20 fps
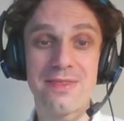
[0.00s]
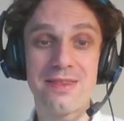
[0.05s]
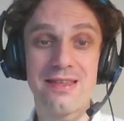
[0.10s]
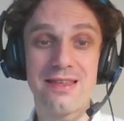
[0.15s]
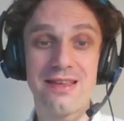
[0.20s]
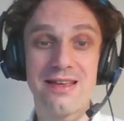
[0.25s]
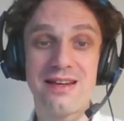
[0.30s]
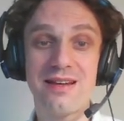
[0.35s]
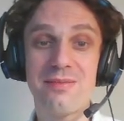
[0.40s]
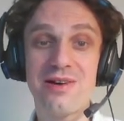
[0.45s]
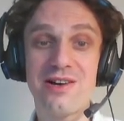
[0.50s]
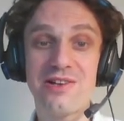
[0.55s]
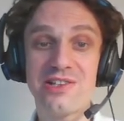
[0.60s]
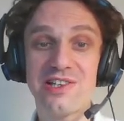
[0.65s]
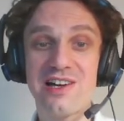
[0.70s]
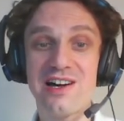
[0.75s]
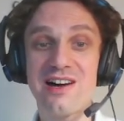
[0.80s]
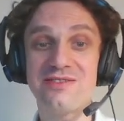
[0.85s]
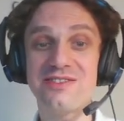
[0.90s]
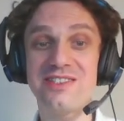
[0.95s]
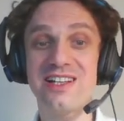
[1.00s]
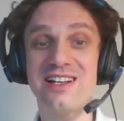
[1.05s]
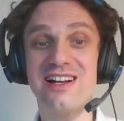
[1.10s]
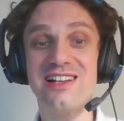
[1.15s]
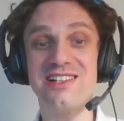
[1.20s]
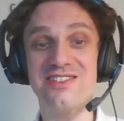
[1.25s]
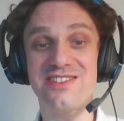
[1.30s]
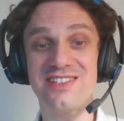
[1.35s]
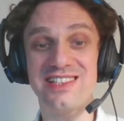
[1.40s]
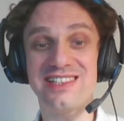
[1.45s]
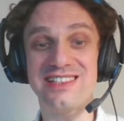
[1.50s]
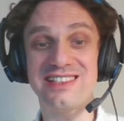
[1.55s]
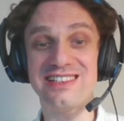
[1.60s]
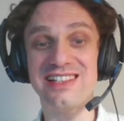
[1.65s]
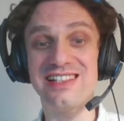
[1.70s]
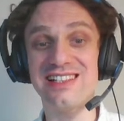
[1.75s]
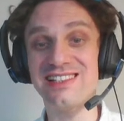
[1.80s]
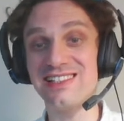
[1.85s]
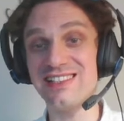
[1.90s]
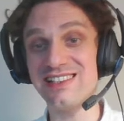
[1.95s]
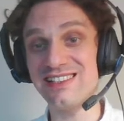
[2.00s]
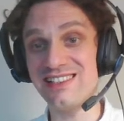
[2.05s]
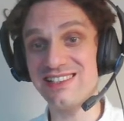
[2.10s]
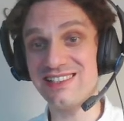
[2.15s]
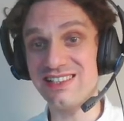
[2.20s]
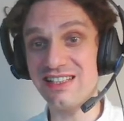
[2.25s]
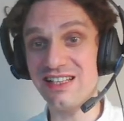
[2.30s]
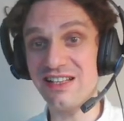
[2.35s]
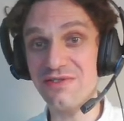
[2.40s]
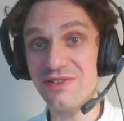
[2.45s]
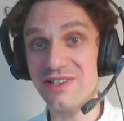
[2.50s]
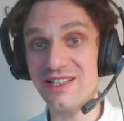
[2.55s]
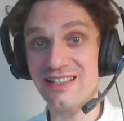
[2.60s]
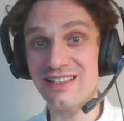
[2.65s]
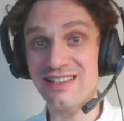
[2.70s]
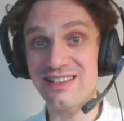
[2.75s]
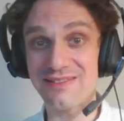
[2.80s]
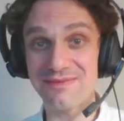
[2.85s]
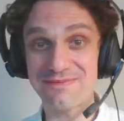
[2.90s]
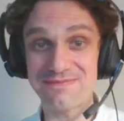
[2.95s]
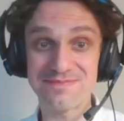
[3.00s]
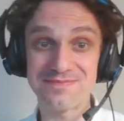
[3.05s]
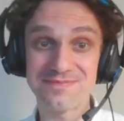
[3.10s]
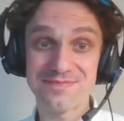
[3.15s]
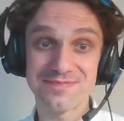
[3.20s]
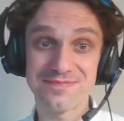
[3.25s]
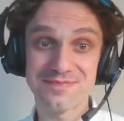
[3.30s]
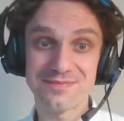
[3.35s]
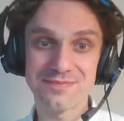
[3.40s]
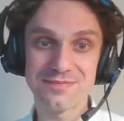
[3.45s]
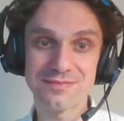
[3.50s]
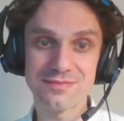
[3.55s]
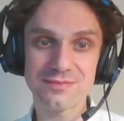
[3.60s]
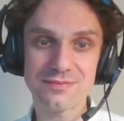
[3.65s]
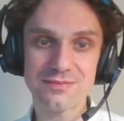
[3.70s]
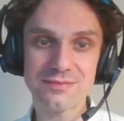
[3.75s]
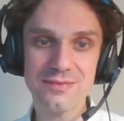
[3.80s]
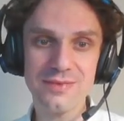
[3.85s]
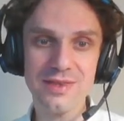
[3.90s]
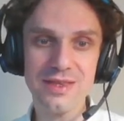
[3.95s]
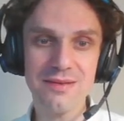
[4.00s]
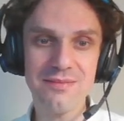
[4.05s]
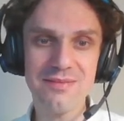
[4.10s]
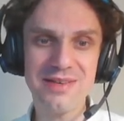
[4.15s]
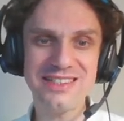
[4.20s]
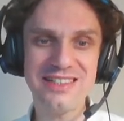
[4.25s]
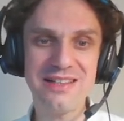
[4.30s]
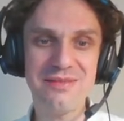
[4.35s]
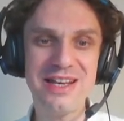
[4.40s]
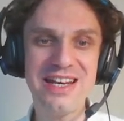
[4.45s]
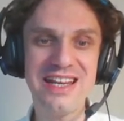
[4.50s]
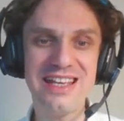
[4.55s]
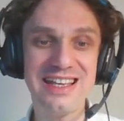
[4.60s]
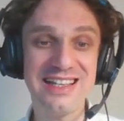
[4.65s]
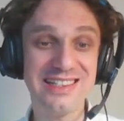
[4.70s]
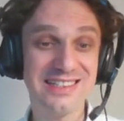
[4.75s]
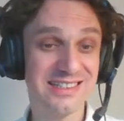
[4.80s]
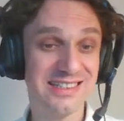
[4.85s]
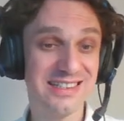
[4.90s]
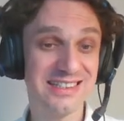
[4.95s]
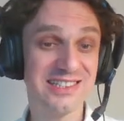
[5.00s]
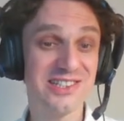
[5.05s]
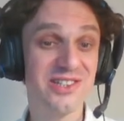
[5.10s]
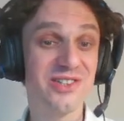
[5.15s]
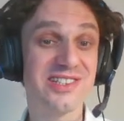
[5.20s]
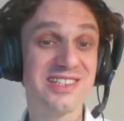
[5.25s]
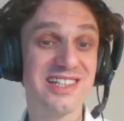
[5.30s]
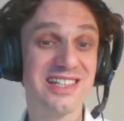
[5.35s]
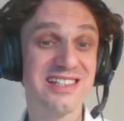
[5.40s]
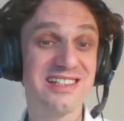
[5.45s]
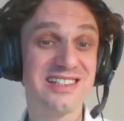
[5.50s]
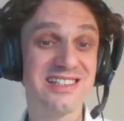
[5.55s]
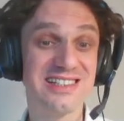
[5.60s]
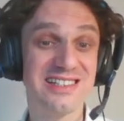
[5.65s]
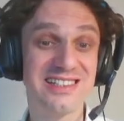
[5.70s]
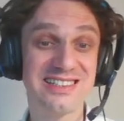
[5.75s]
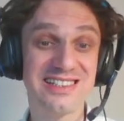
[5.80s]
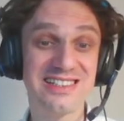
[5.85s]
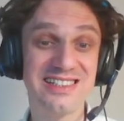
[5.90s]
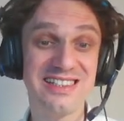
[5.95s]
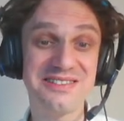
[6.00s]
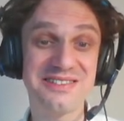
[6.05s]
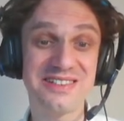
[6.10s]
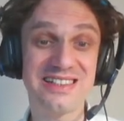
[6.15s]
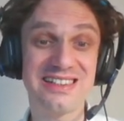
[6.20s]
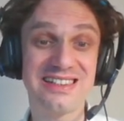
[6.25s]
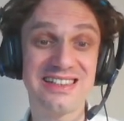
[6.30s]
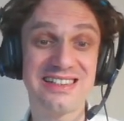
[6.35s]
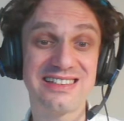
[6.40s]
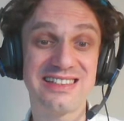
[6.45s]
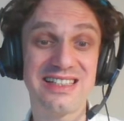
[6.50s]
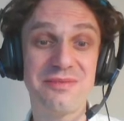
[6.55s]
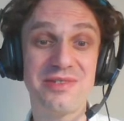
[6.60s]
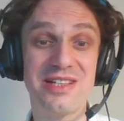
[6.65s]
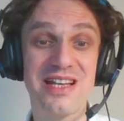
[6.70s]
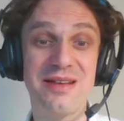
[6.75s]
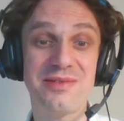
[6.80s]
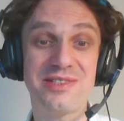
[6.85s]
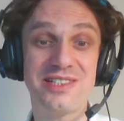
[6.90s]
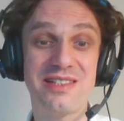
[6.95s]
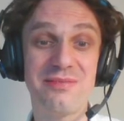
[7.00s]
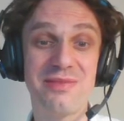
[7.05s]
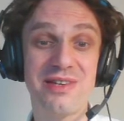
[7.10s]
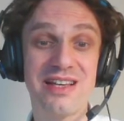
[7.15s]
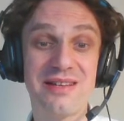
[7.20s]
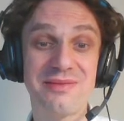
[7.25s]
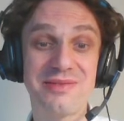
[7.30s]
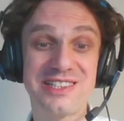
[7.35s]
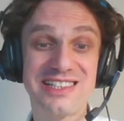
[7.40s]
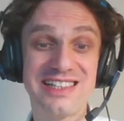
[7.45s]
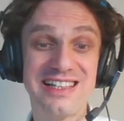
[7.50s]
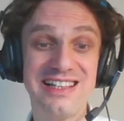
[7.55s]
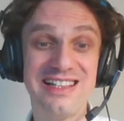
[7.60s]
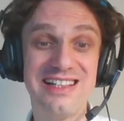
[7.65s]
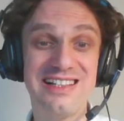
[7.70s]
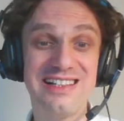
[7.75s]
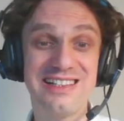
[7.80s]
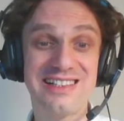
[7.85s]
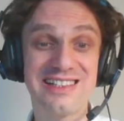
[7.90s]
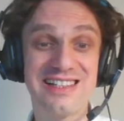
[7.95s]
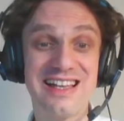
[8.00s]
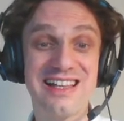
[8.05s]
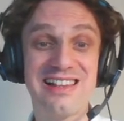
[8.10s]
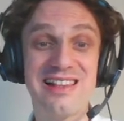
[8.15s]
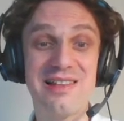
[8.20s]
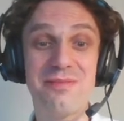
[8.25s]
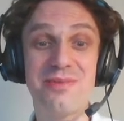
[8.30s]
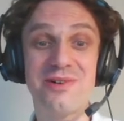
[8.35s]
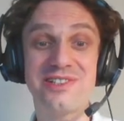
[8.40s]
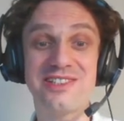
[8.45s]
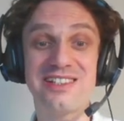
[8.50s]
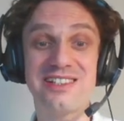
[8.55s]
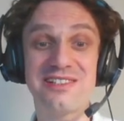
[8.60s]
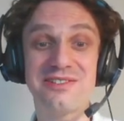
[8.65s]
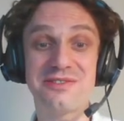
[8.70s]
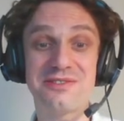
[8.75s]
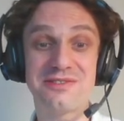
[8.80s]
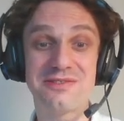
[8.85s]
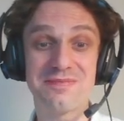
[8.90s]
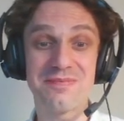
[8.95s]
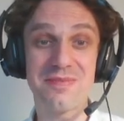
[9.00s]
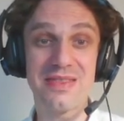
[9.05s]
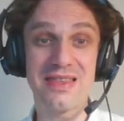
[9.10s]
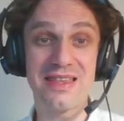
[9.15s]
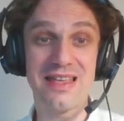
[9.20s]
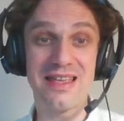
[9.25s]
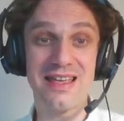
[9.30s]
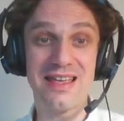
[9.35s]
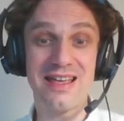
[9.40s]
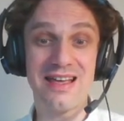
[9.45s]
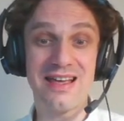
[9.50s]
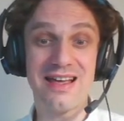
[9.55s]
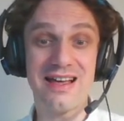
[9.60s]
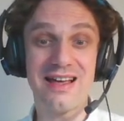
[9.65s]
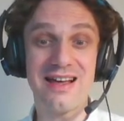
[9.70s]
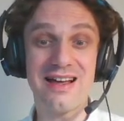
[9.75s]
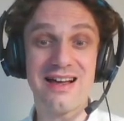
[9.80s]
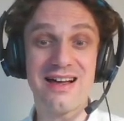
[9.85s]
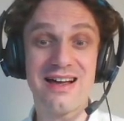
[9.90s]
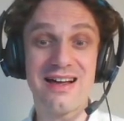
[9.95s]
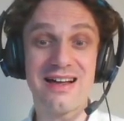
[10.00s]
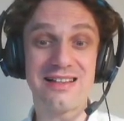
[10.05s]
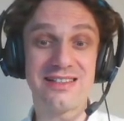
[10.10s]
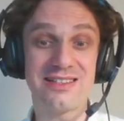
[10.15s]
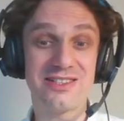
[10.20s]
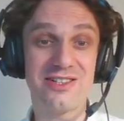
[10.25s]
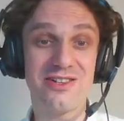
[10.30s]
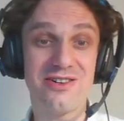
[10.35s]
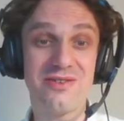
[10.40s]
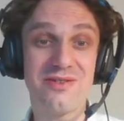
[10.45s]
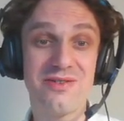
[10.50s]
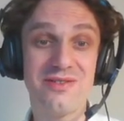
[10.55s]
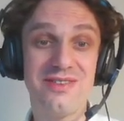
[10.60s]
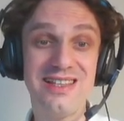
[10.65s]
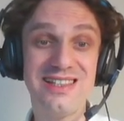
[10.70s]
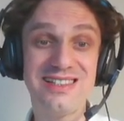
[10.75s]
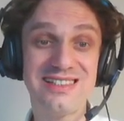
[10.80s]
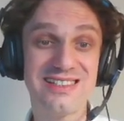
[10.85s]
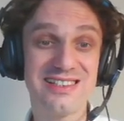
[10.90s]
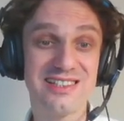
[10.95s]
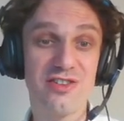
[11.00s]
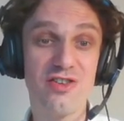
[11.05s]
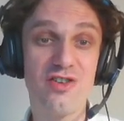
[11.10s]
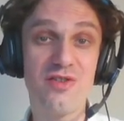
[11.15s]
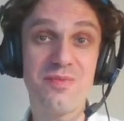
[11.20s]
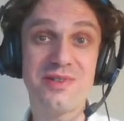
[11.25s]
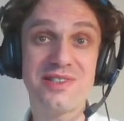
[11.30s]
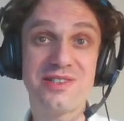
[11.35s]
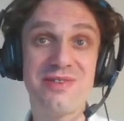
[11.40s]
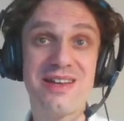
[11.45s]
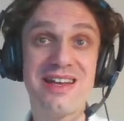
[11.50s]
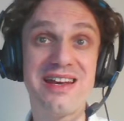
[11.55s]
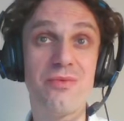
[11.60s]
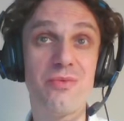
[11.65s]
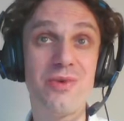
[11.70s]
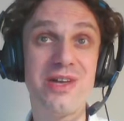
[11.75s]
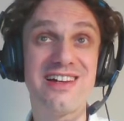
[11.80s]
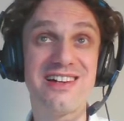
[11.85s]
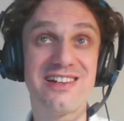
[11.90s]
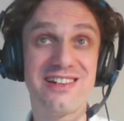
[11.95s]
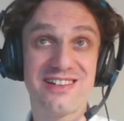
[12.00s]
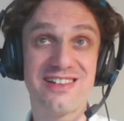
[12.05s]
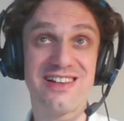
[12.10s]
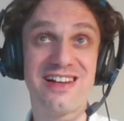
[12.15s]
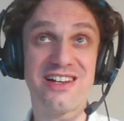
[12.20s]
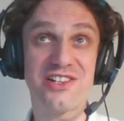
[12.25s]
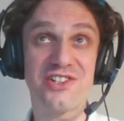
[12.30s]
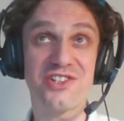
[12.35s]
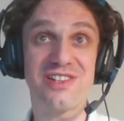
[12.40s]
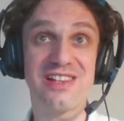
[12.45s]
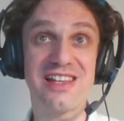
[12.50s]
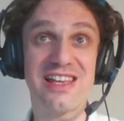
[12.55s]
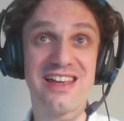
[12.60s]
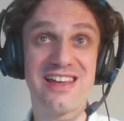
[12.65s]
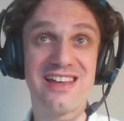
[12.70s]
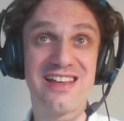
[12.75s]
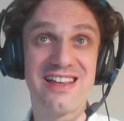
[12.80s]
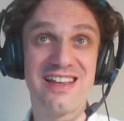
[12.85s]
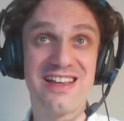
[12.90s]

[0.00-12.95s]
In about half the countries, it's statistically significant, but in many cases, it's not statistically significant, and sometimes it becomes slightly positive. So this slope is very weak, actually.